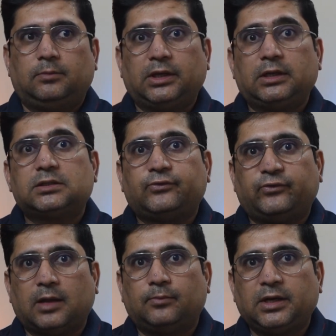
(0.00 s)
because the
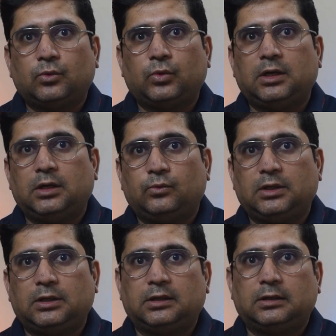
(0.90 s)
fabric will
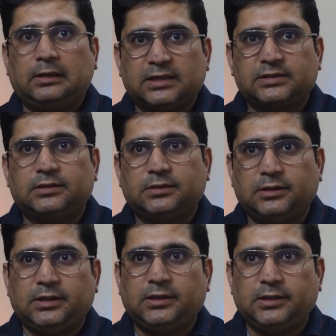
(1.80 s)
will lessen
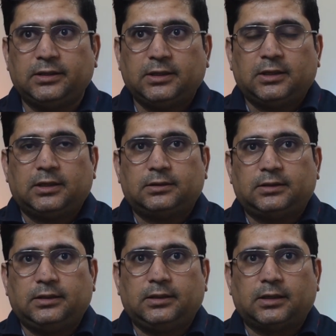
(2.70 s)
the
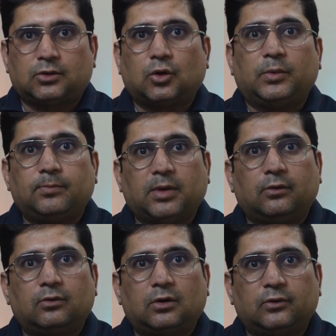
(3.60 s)
the atomic
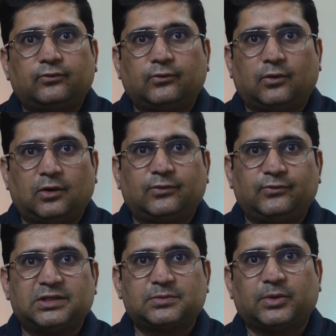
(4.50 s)
power of of
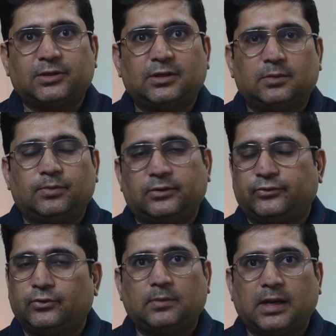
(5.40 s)
this particular
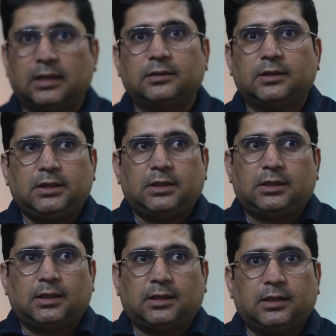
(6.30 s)
perfume and
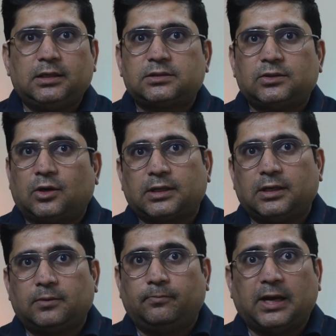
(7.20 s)
uh, it's not
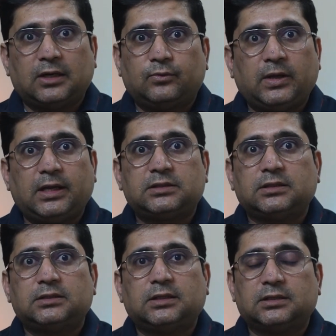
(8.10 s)
in a bad way it's
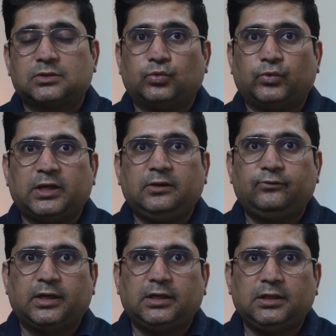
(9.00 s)
it, it's very
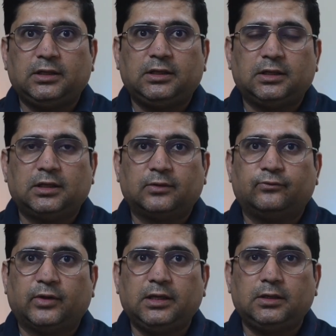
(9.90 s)
very uh,
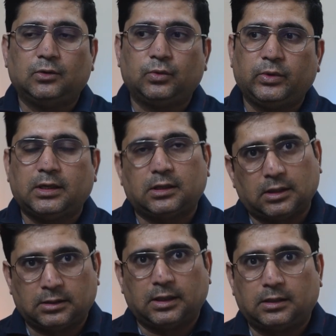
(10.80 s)
very good way at,
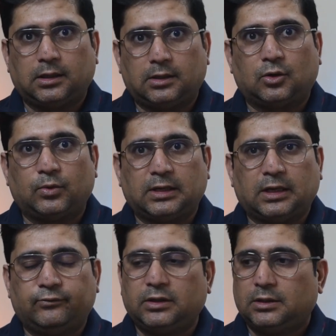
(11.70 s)
at, at, atomic
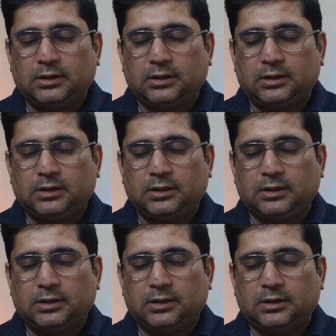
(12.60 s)
level